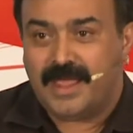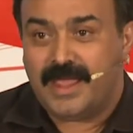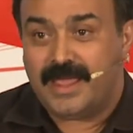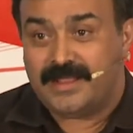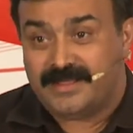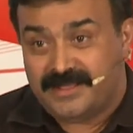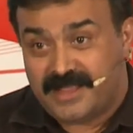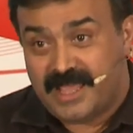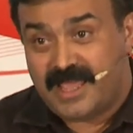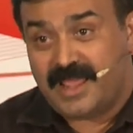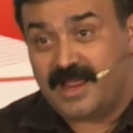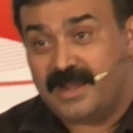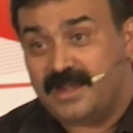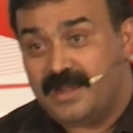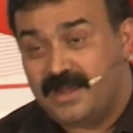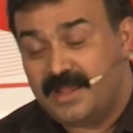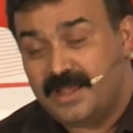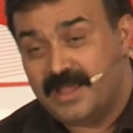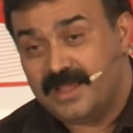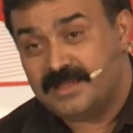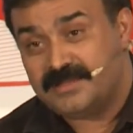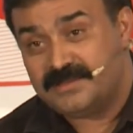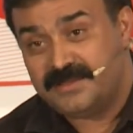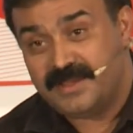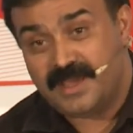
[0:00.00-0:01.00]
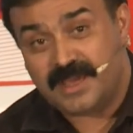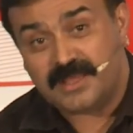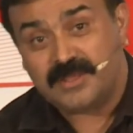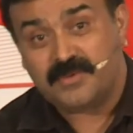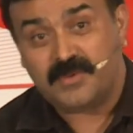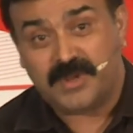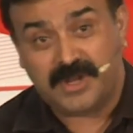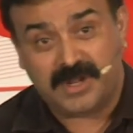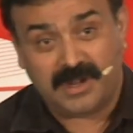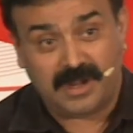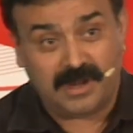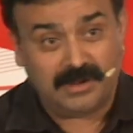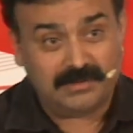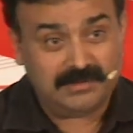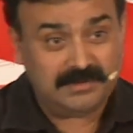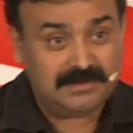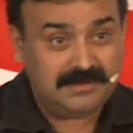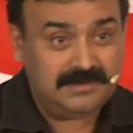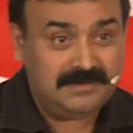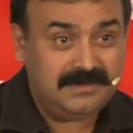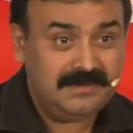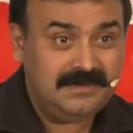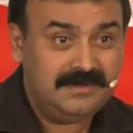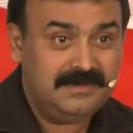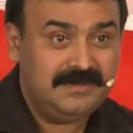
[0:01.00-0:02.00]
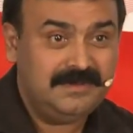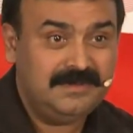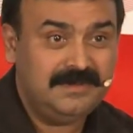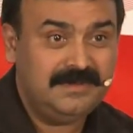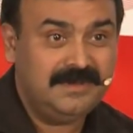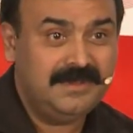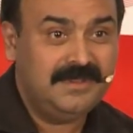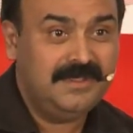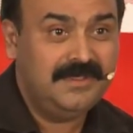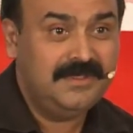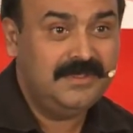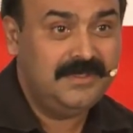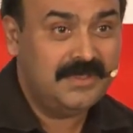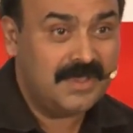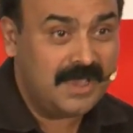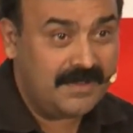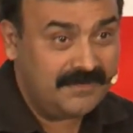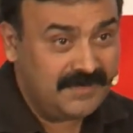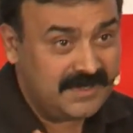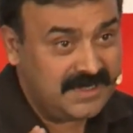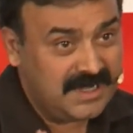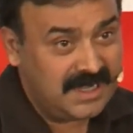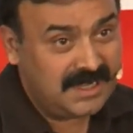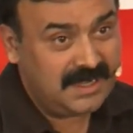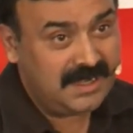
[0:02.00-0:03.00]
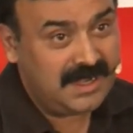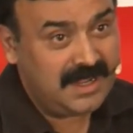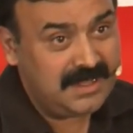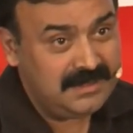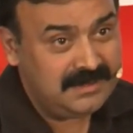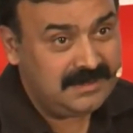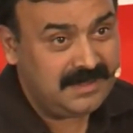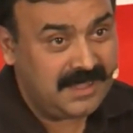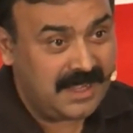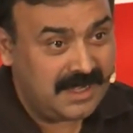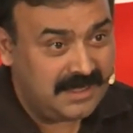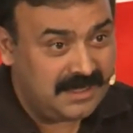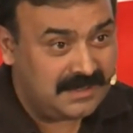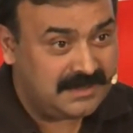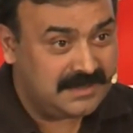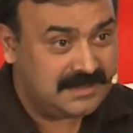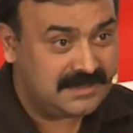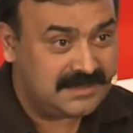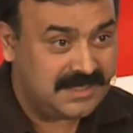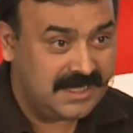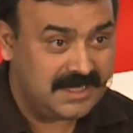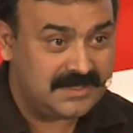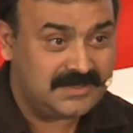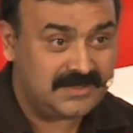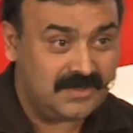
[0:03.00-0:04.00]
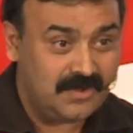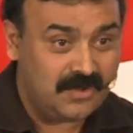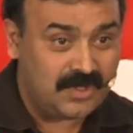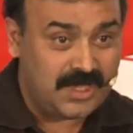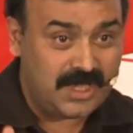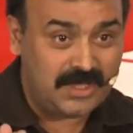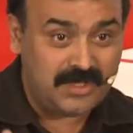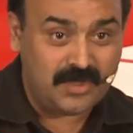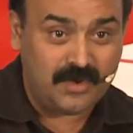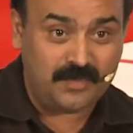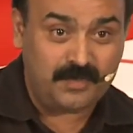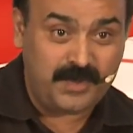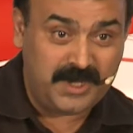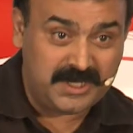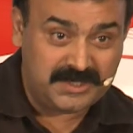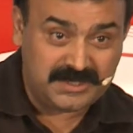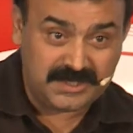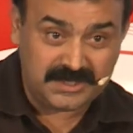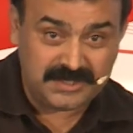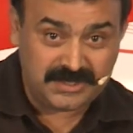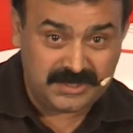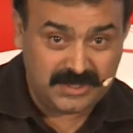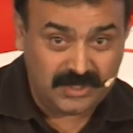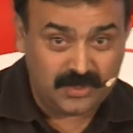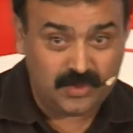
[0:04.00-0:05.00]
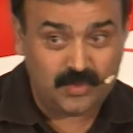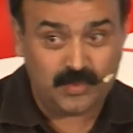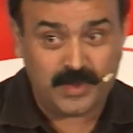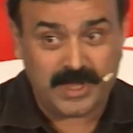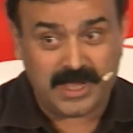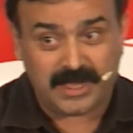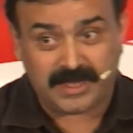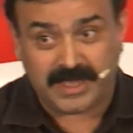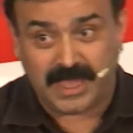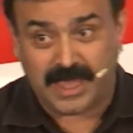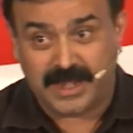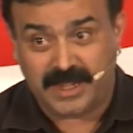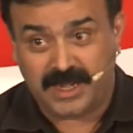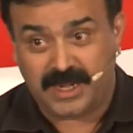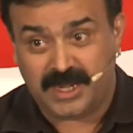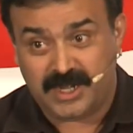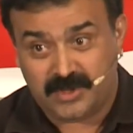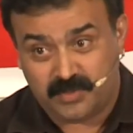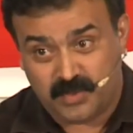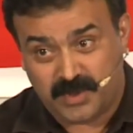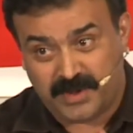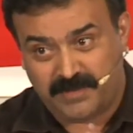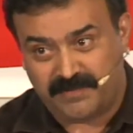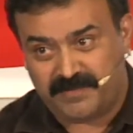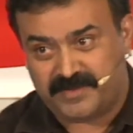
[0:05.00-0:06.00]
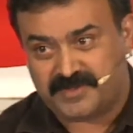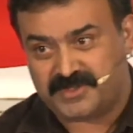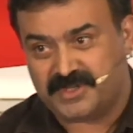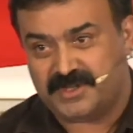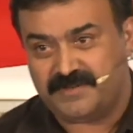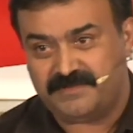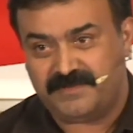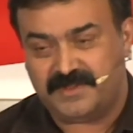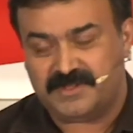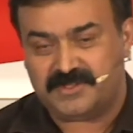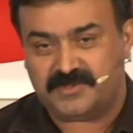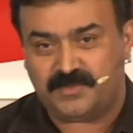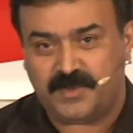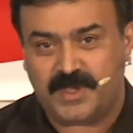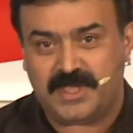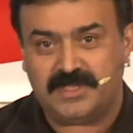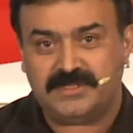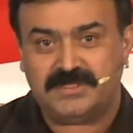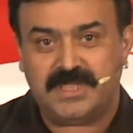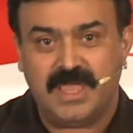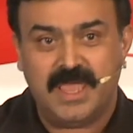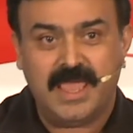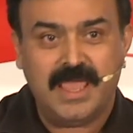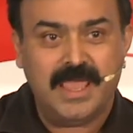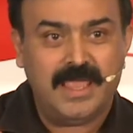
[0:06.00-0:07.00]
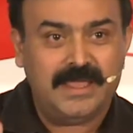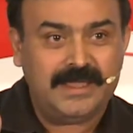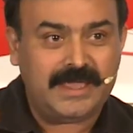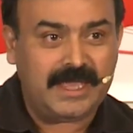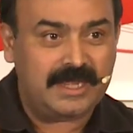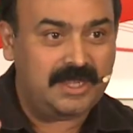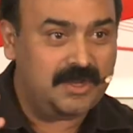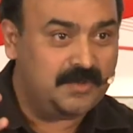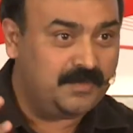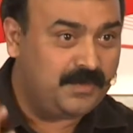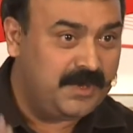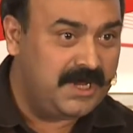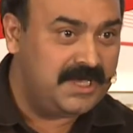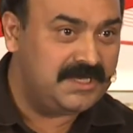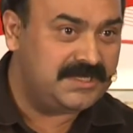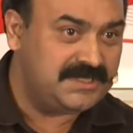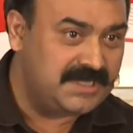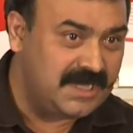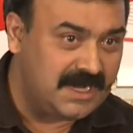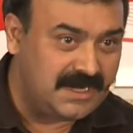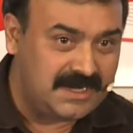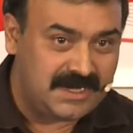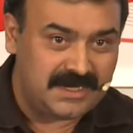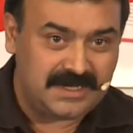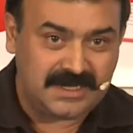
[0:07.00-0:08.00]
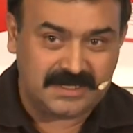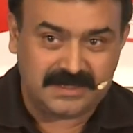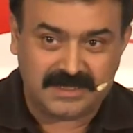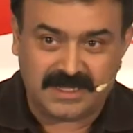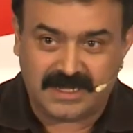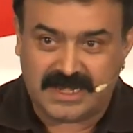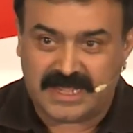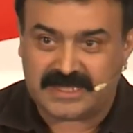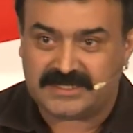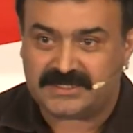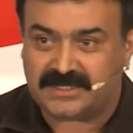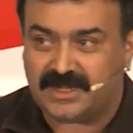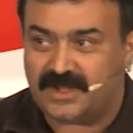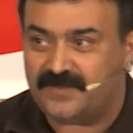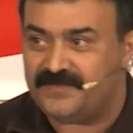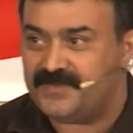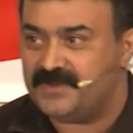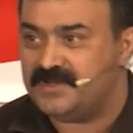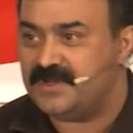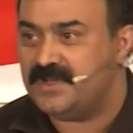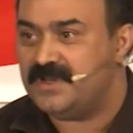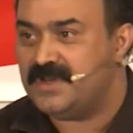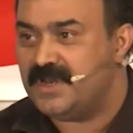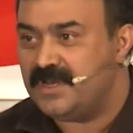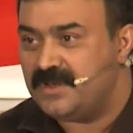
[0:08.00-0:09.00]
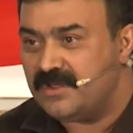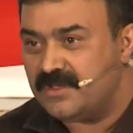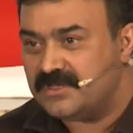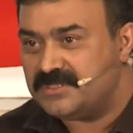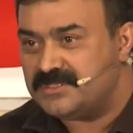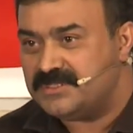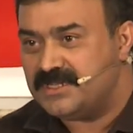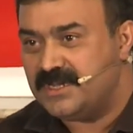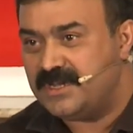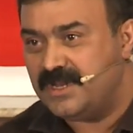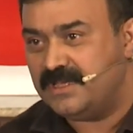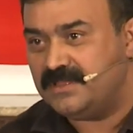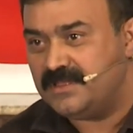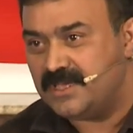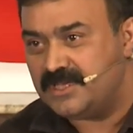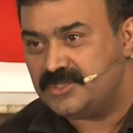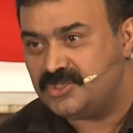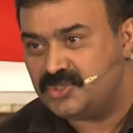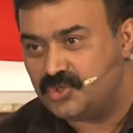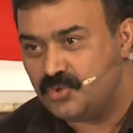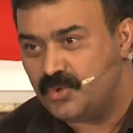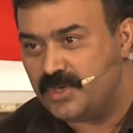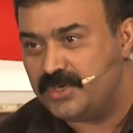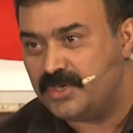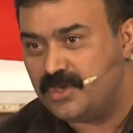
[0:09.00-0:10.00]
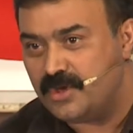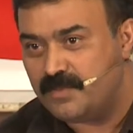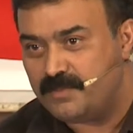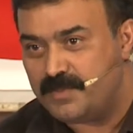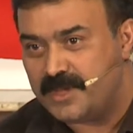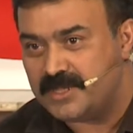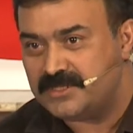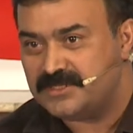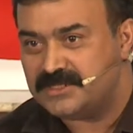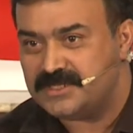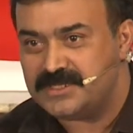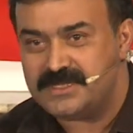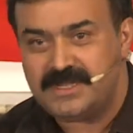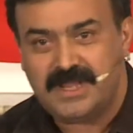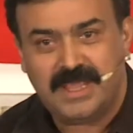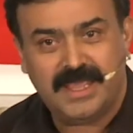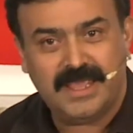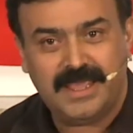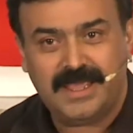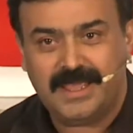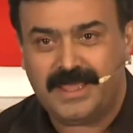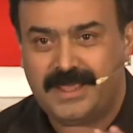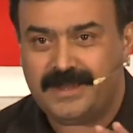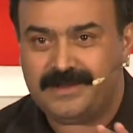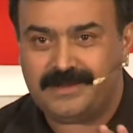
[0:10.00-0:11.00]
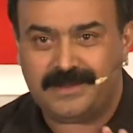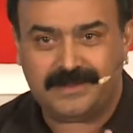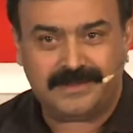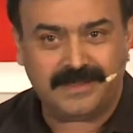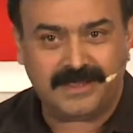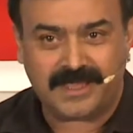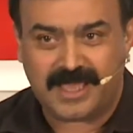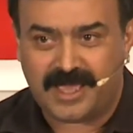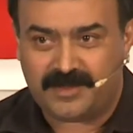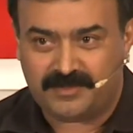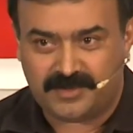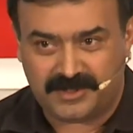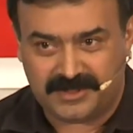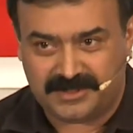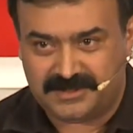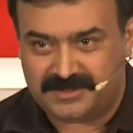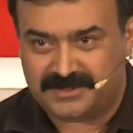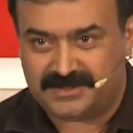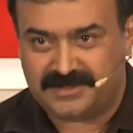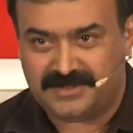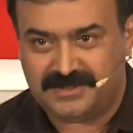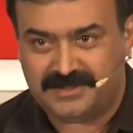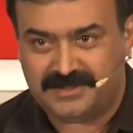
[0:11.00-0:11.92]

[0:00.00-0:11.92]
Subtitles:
And then it's the other way around. You have a deadline, the editor says, okay, your piece is due, we are carrying it, we've reserved the space, can you please send it in the next half an hour, and you're sitting there chewing your pencil and nothing happens.